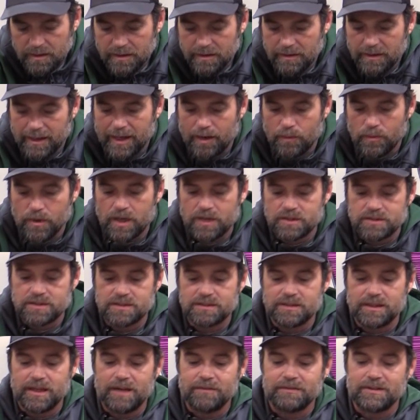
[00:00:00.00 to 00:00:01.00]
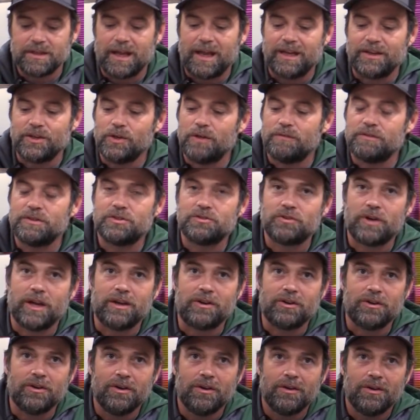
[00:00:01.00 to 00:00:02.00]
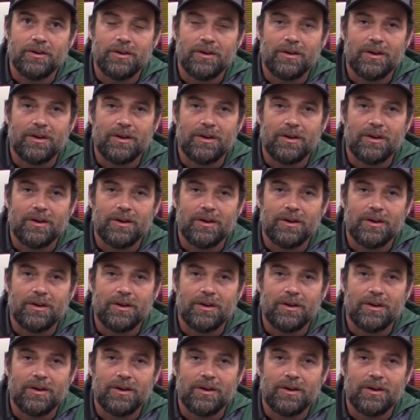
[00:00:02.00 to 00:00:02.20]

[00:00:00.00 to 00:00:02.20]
Now, what else is left? I do have a striker.